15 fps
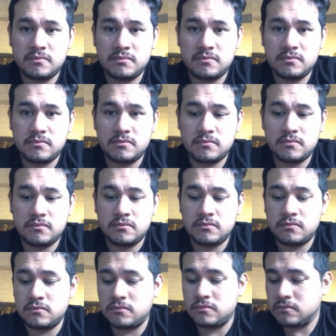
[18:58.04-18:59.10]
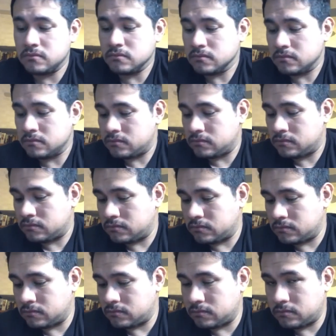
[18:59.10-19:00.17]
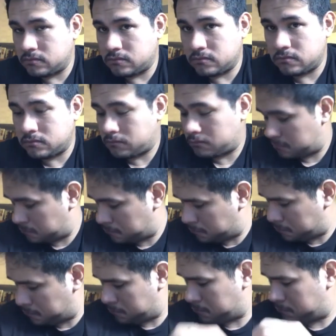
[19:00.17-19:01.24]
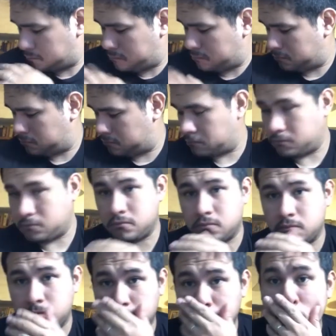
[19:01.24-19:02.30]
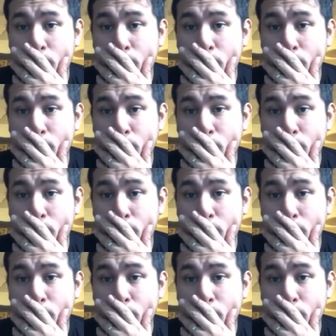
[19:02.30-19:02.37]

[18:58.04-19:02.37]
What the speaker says: This person isn't speaking.